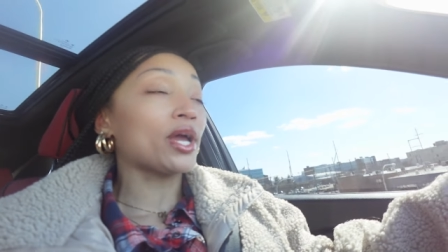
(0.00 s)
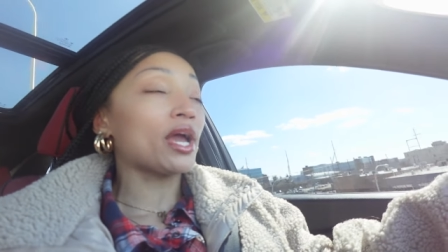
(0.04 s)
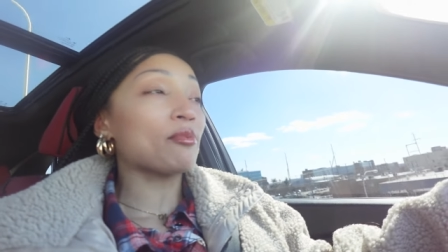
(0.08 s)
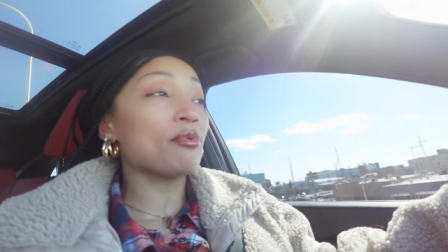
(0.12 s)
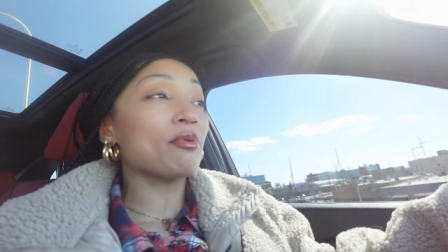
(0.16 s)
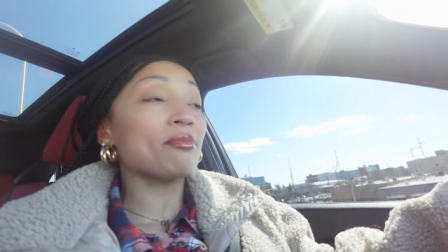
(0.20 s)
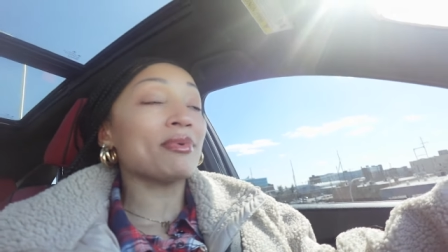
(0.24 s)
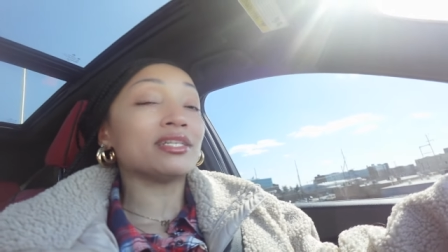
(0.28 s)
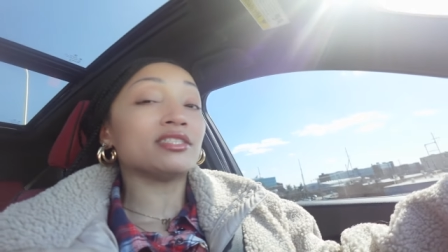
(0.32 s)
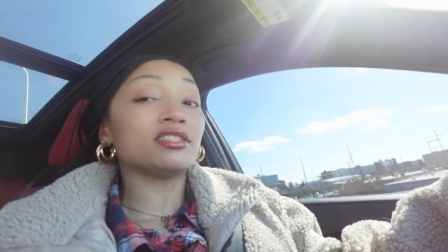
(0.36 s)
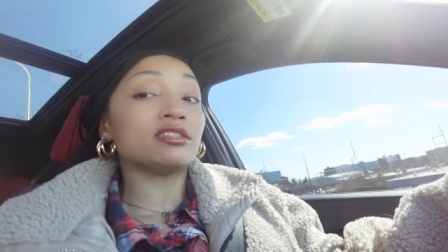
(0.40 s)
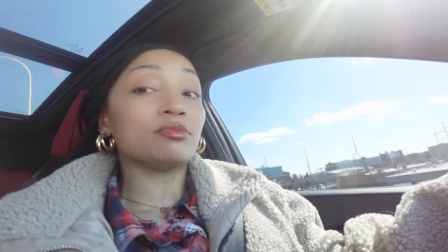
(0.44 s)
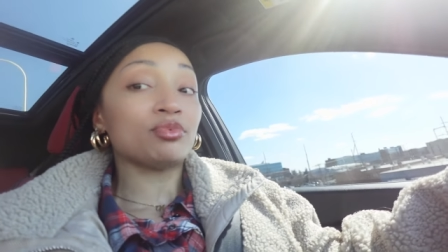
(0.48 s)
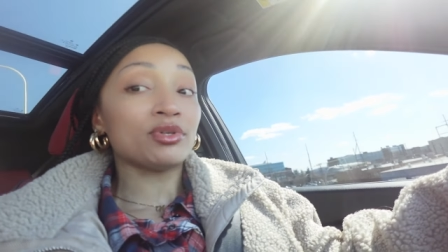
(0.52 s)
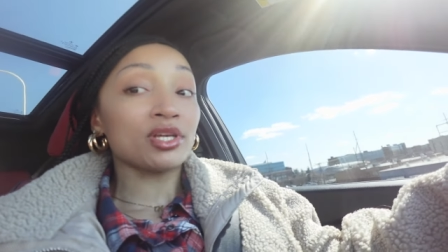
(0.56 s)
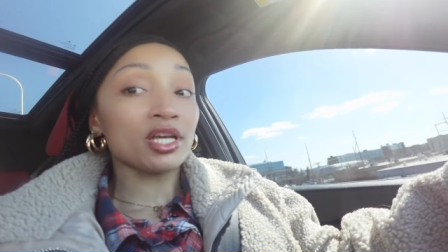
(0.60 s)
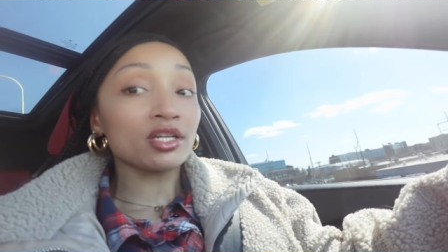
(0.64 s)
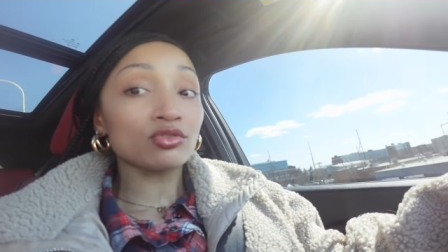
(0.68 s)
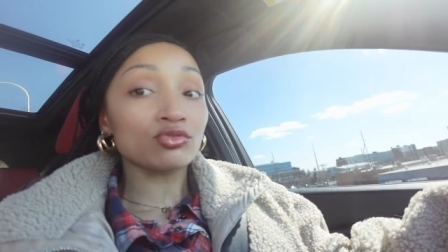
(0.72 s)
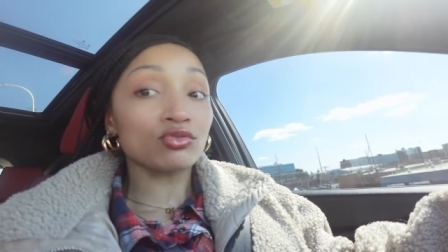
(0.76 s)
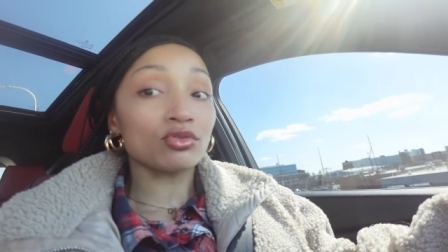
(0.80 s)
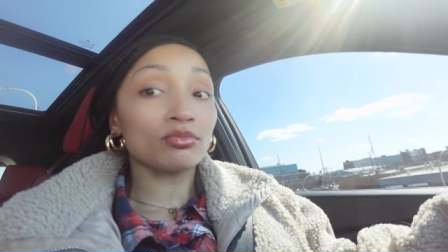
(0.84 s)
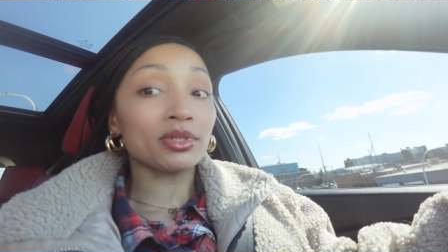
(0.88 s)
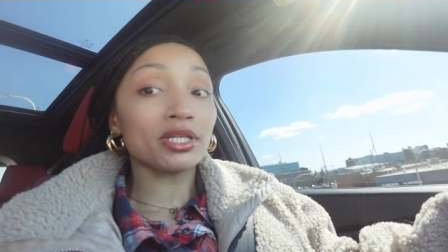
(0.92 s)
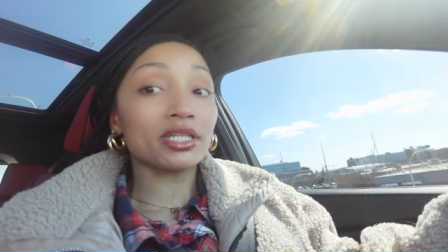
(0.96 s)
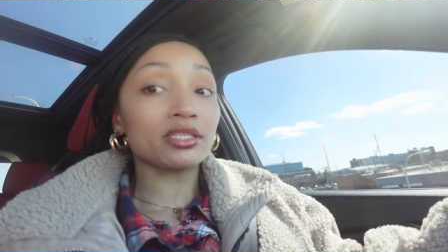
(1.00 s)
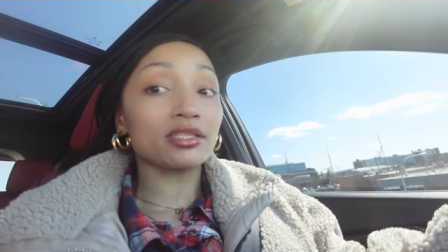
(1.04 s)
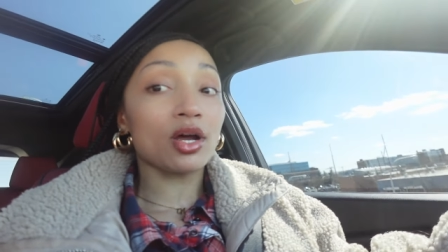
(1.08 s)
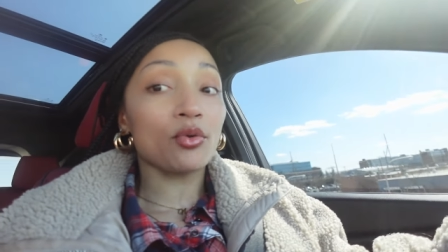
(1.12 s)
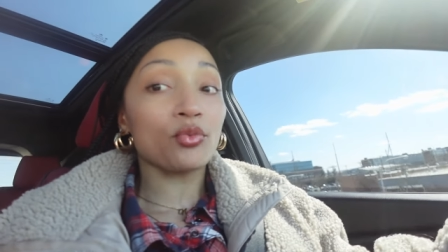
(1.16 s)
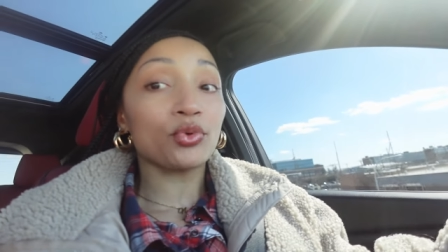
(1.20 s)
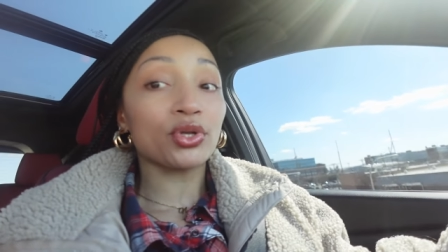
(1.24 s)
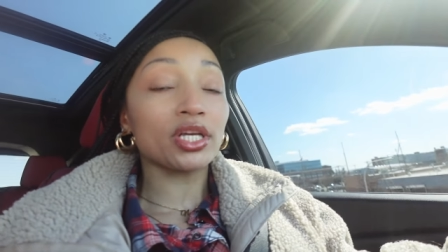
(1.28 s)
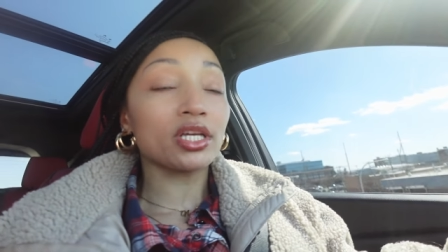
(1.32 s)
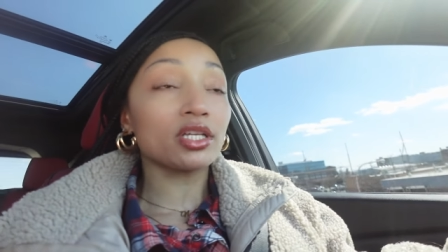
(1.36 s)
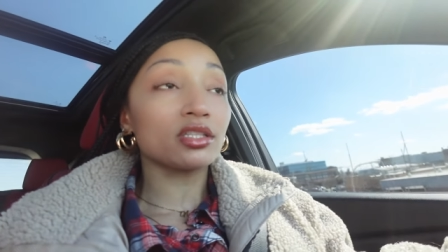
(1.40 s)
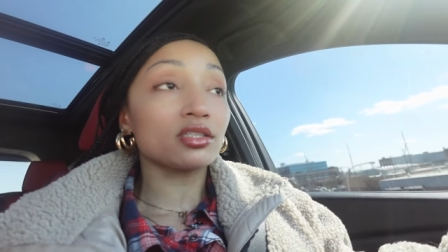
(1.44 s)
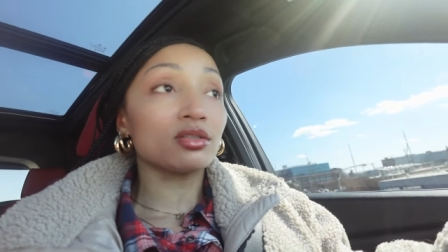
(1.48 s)
I put my GPS on because I
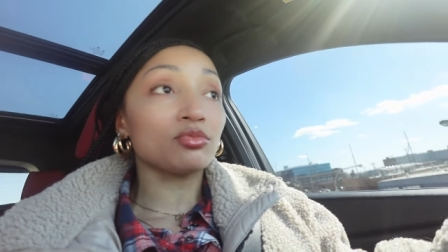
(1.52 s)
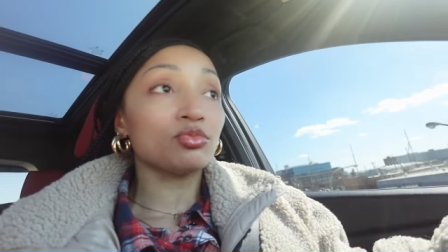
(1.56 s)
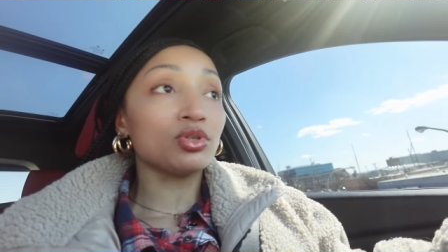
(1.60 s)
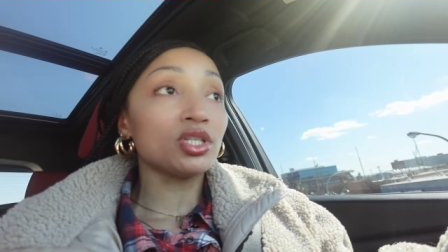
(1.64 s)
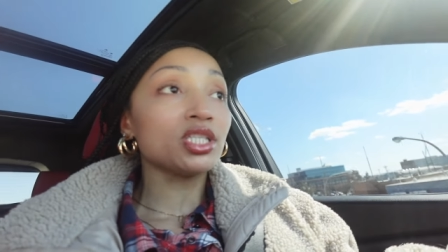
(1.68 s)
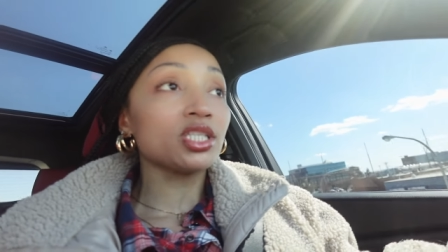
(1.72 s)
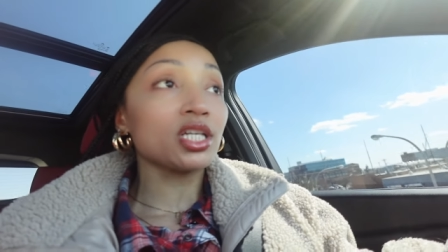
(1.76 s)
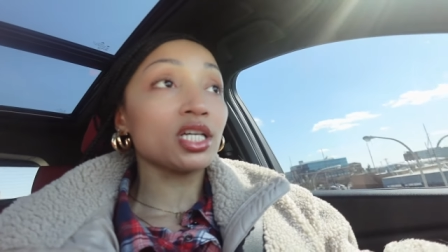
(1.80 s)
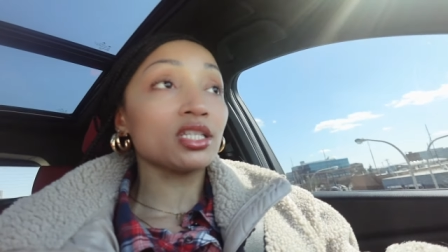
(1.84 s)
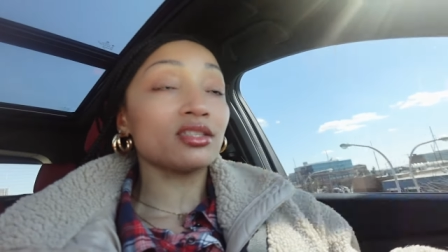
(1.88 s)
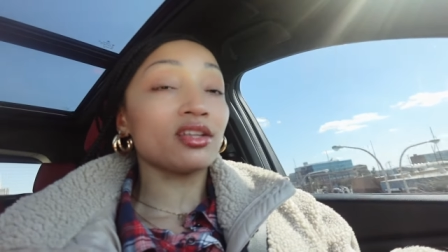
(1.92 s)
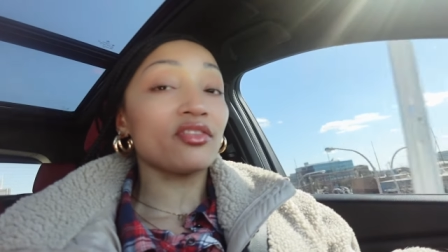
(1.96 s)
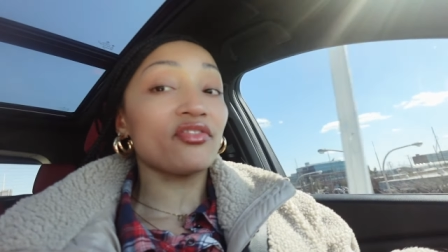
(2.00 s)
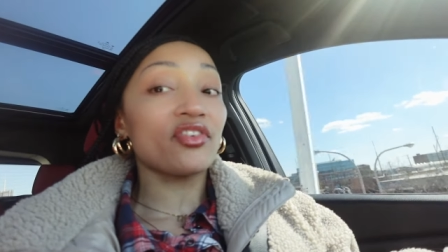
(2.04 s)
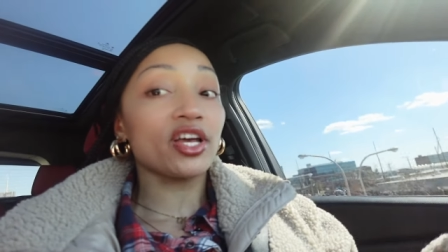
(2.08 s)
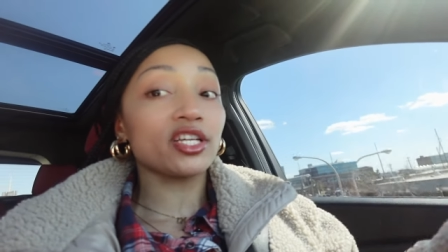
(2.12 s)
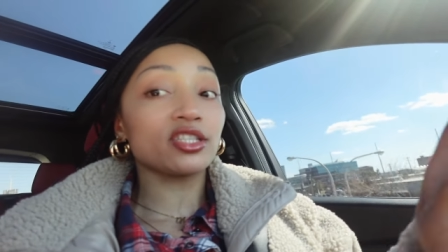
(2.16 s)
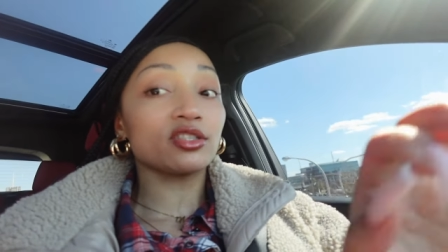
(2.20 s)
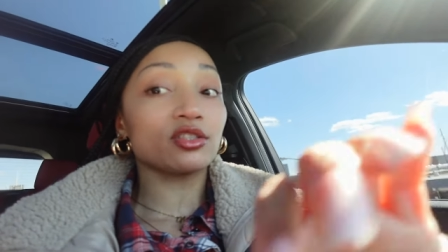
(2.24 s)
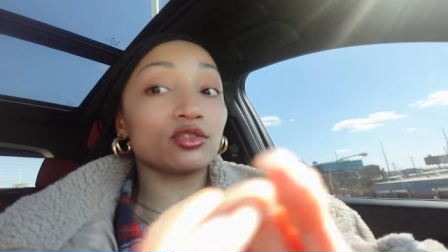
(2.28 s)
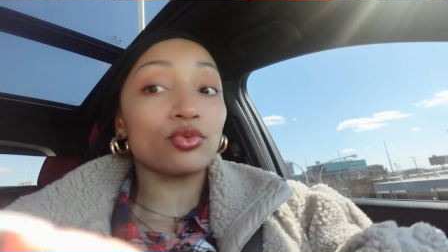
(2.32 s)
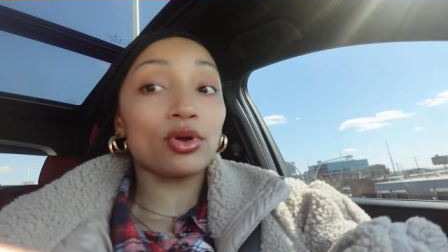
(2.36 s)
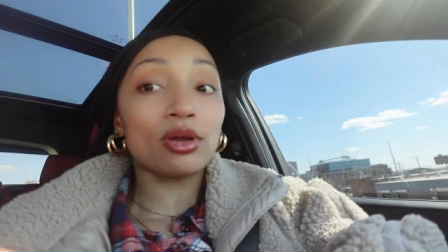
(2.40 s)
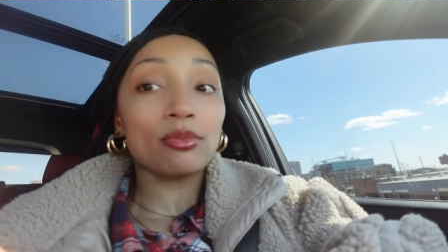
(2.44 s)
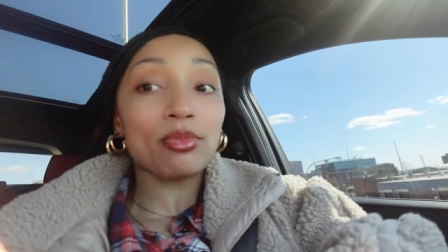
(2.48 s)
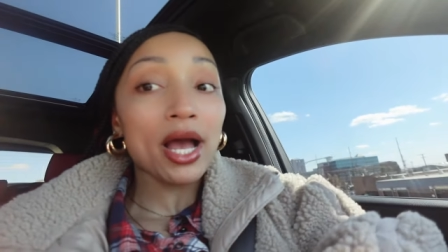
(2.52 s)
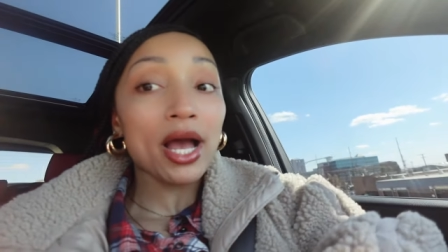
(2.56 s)
want to get to BJ's the fastest way